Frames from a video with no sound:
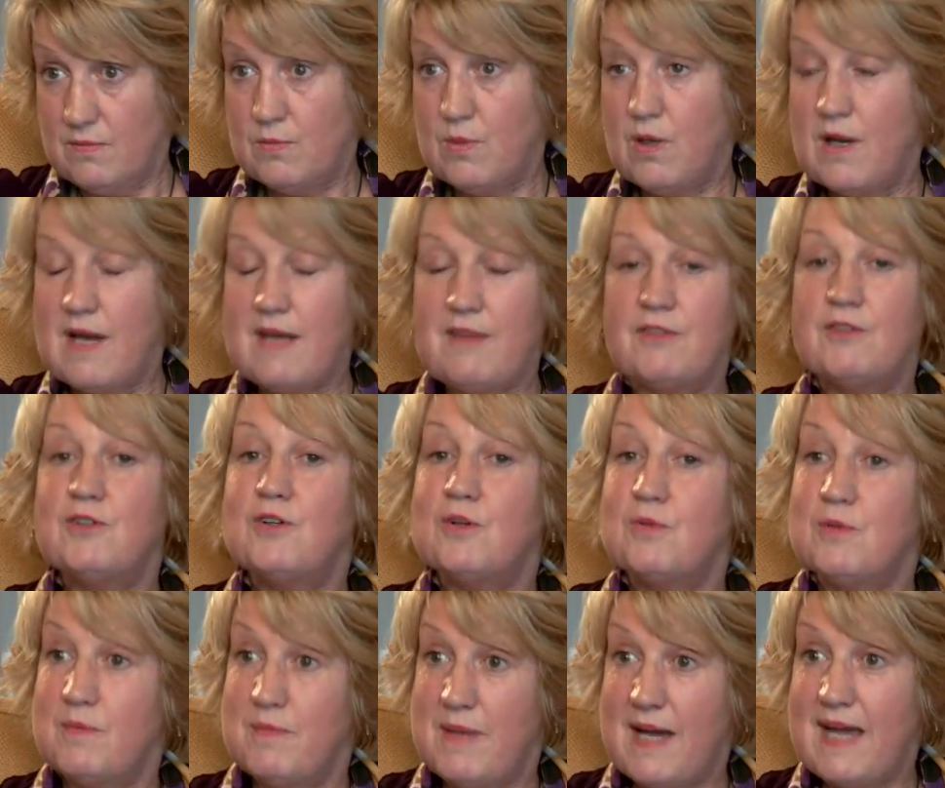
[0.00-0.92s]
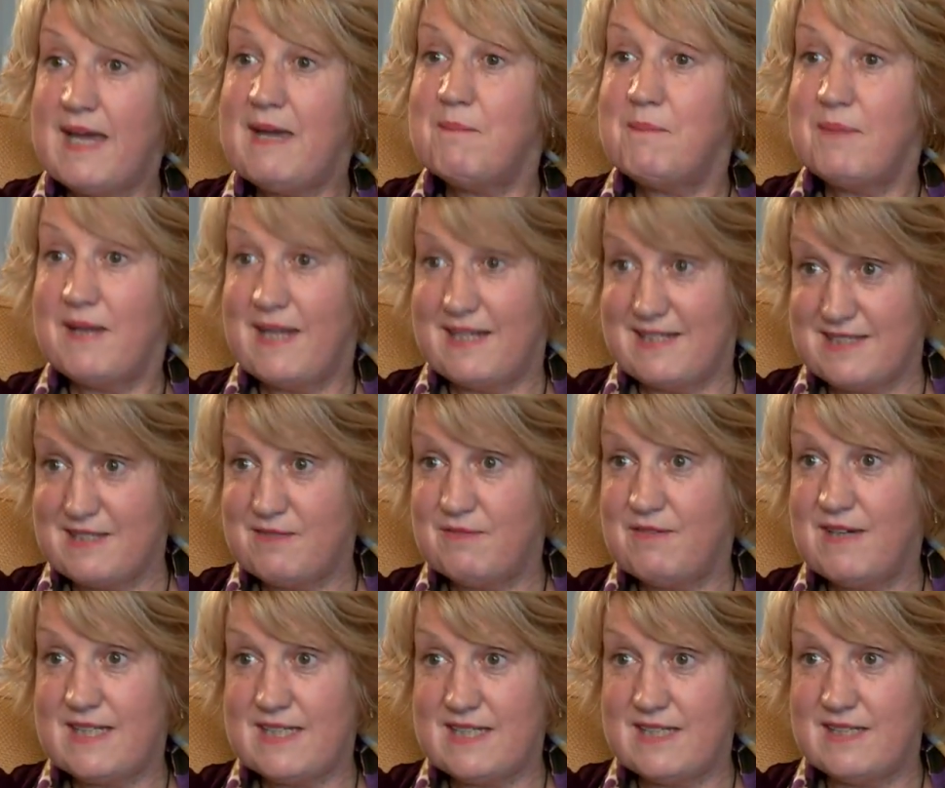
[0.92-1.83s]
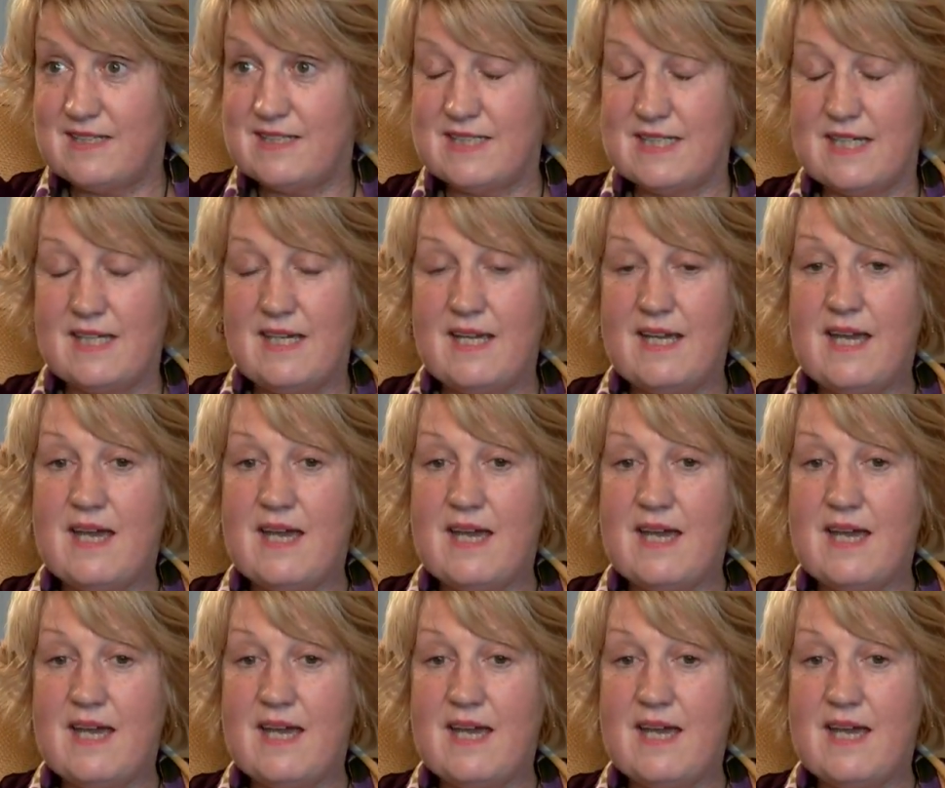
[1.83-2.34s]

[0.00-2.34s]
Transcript: what I thought were my implants fitted,